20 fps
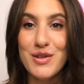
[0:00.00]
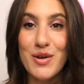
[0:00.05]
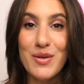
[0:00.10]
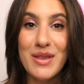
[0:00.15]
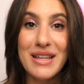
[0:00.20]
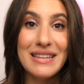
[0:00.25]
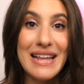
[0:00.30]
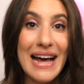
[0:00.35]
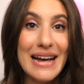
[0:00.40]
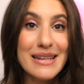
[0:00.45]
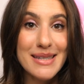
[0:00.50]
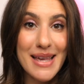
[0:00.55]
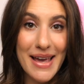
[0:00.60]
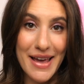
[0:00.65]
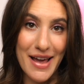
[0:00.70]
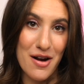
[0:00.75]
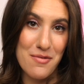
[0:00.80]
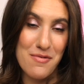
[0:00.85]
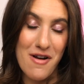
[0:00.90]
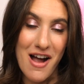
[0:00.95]
So the last
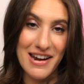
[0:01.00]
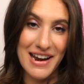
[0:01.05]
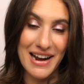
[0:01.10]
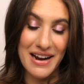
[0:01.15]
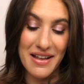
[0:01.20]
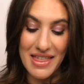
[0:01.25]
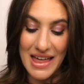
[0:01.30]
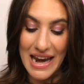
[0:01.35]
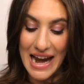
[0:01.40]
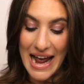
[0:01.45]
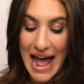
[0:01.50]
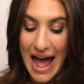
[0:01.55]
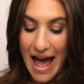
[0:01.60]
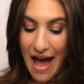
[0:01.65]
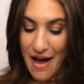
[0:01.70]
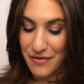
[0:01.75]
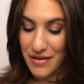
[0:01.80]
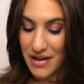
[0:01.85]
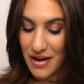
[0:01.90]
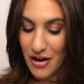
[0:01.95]
skincare product that I
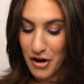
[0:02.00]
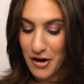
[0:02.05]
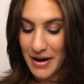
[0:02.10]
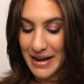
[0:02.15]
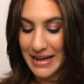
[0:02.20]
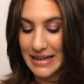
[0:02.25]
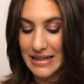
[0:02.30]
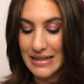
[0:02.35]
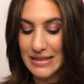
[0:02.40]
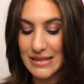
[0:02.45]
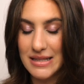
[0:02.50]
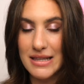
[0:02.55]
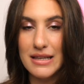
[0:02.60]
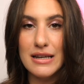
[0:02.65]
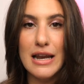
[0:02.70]
have here is the